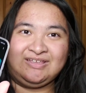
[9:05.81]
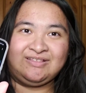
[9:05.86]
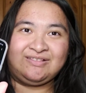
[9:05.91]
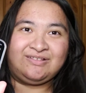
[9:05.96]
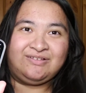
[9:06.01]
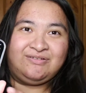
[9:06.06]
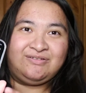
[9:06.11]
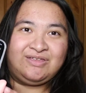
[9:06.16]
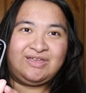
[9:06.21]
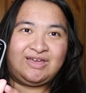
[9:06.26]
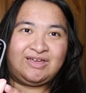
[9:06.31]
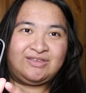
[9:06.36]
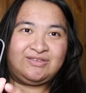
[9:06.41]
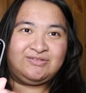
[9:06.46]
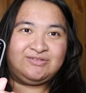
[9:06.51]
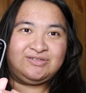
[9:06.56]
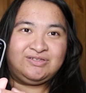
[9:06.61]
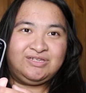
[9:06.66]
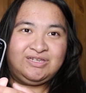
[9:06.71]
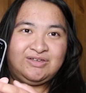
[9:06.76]
So yeah,
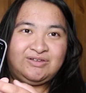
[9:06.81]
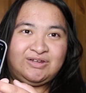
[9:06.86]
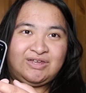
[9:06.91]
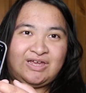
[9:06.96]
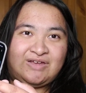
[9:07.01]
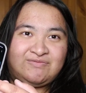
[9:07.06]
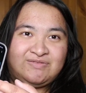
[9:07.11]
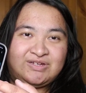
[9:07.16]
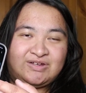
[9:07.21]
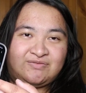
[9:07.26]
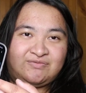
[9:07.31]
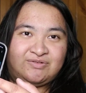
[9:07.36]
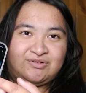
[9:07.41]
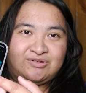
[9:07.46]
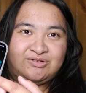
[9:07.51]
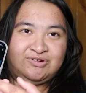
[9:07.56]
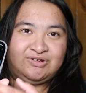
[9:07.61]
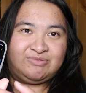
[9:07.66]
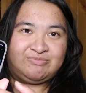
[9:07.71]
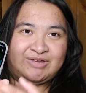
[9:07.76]
usually I'd have like a
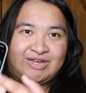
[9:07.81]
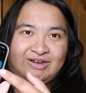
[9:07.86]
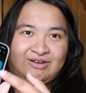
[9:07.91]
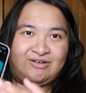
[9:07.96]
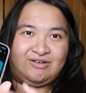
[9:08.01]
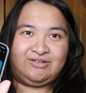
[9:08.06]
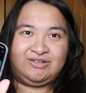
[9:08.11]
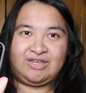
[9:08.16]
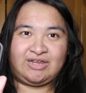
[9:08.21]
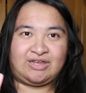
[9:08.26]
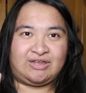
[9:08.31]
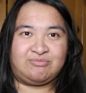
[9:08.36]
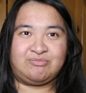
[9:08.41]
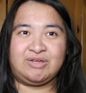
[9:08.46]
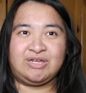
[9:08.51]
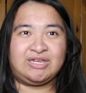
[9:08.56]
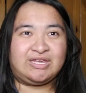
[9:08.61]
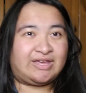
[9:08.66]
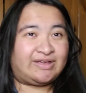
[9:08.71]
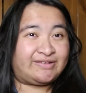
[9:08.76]
photo in the background. Like in
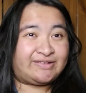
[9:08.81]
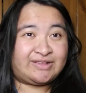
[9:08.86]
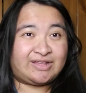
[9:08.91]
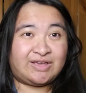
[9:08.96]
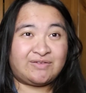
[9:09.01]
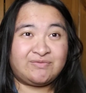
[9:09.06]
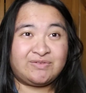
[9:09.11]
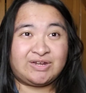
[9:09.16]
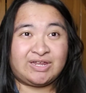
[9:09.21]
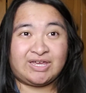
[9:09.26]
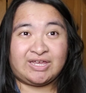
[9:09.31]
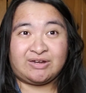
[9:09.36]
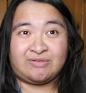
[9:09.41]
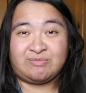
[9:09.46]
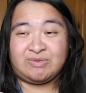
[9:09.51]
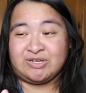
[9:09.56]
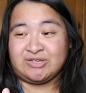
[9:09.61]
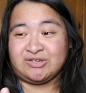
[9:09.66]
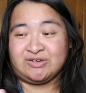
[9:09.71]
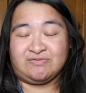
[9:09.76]
my S7, I had a
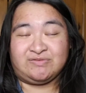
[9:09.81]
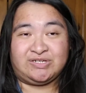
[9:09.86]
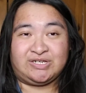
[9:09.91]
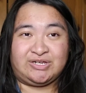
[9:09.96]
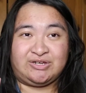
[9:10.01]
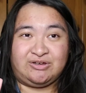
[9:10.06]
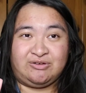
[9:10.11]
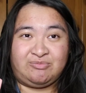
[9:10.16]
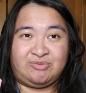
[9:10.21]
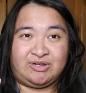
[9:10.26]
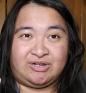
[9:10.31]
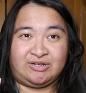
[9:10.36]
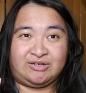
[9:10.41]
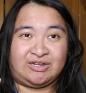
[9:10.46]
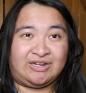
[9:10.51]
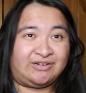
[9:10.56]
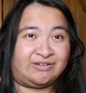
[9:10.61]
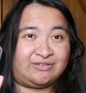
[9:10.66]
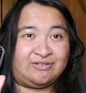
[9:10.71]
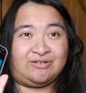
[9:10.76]
picture of J-Hope in a
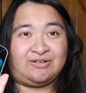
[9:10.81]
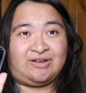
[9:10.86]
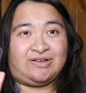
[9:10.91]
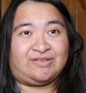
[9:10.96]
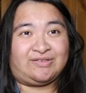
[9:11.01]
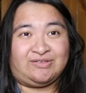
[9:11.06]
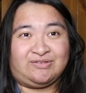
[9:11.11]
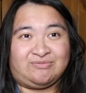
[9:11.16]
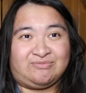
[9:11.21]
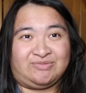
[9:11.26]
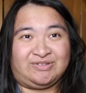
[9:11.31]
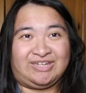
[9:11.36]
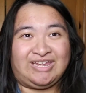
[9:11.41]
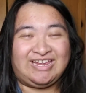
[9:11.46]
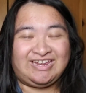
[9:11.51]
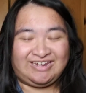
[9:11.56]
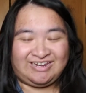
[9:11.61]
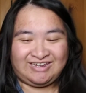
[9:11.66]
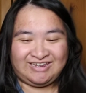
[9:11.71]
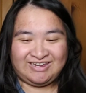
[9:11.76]
dinosaur costume, but
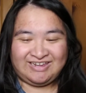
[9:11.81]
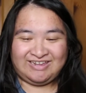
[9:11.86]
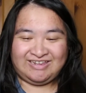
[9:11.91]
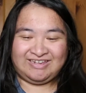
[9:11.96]
like